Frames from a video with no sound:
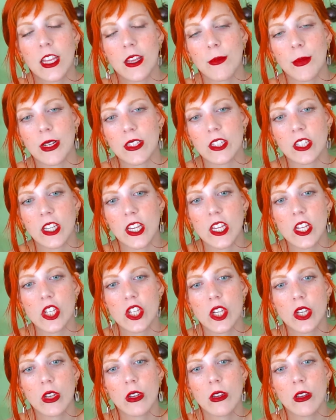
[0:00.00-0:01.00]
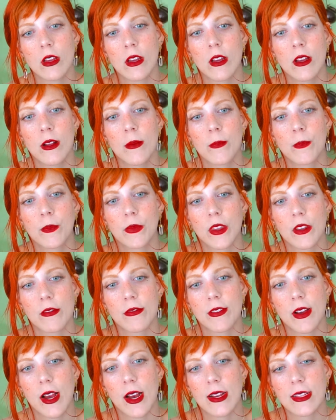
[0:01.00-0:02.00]
imagination,
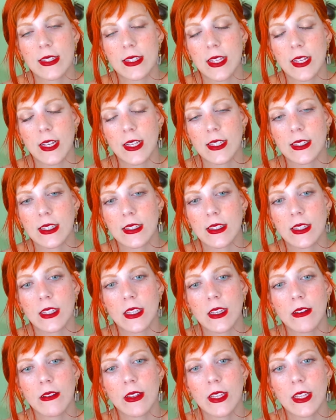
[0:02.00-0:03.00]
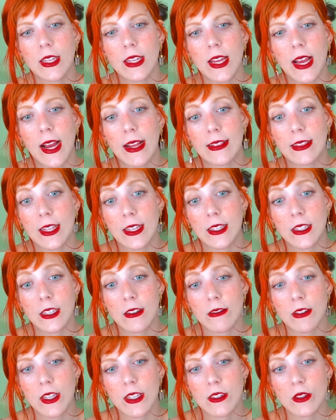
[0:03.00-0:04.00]
aesthetic sensitivity,
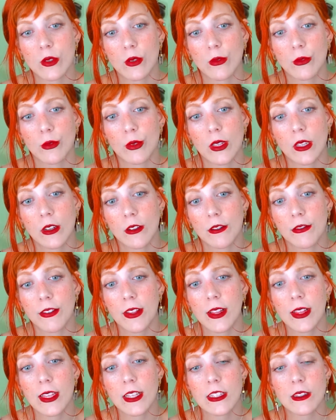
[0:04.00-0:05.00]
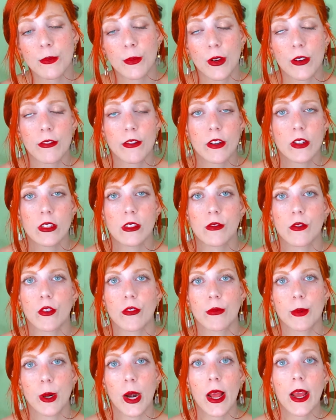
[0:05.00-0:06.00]
attentiveness to inner feelings, preference for
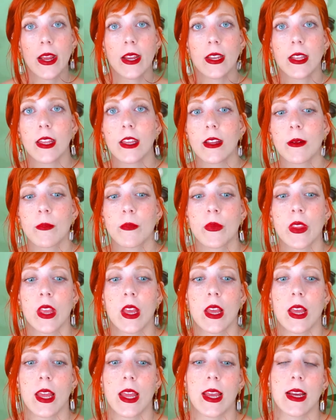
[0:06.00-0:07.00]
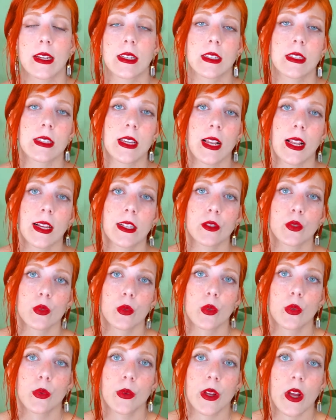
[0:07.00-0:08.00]
variety, and intellectual
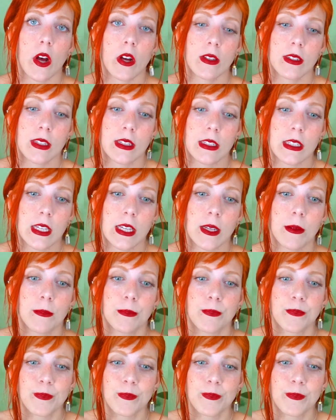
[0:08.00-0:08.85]
curiosity.